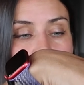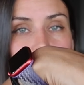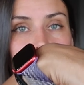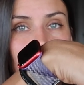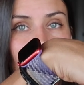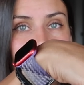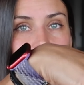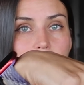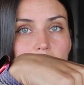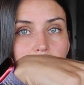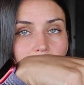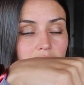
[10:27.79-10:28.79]
would have liked
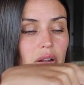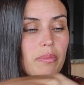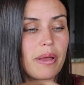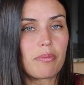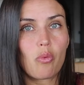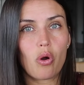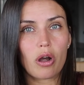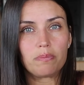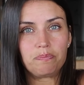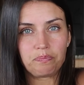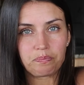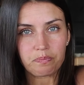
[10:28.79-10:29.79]
maybe a little bit
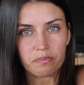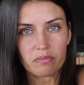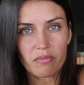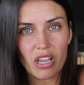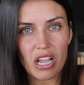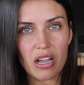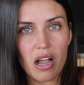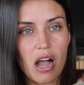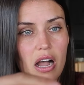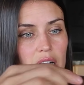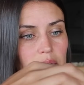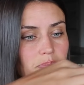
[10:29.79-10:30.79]
more
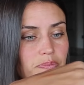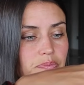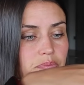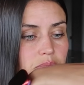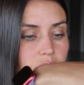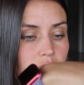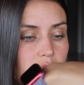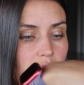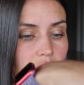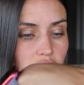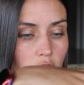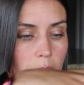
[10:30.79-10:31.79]

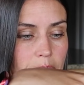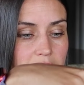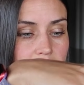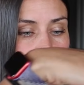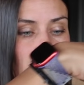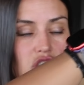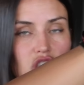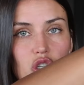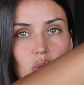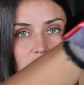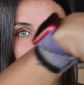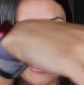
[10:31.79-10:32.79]
the topping, just
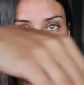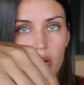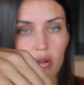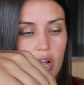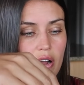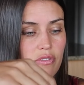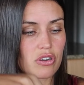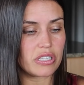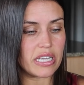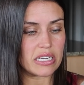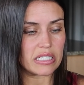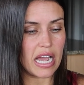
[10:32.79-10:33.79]
so it's like covers
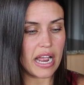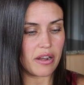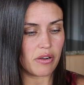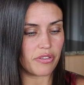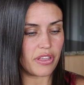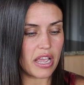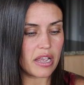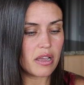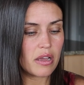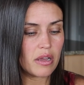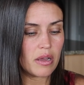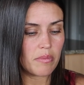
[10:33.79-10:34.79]
the entire
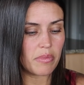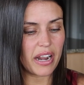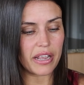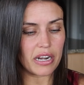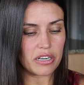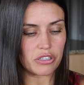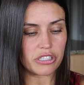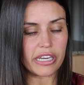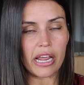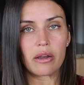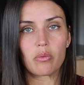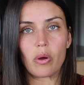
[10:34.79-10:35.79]
thing. But I can
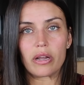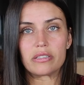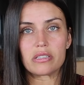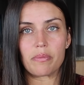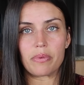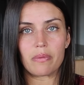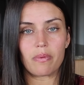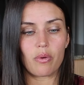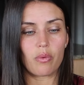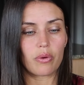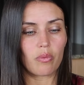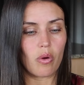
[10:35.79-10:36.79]
understand why some people
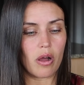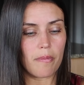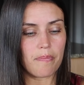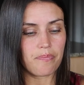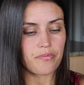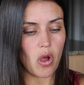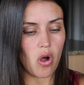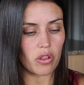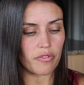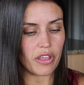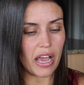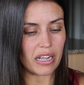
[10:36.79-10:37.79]
wouldn't want all
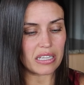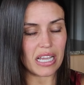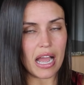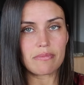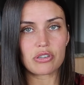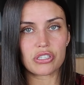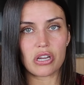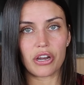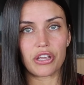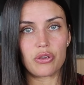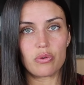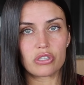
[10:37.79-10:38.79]
of that, because I'm just not
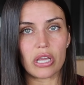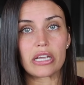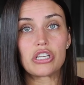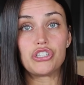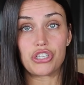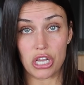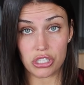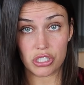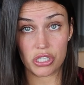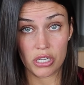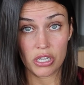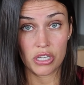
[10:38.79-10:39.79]
a huge like
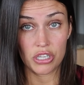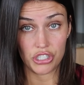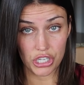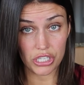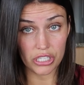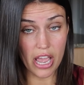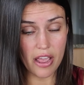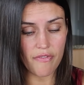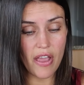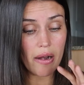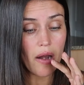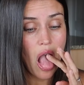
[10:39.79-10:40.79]
just cheesecake
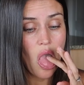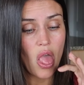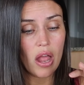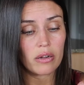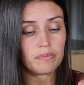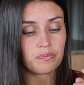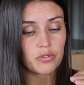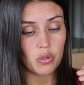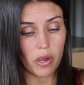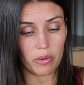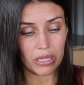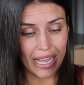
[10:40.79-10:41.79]
fan.
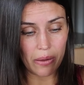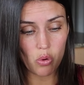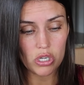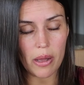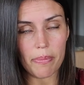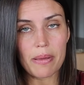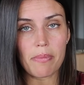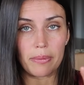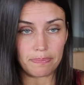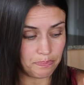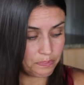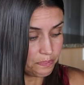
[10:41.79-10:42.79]
So I would like more topping,
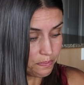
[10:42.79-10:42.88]
but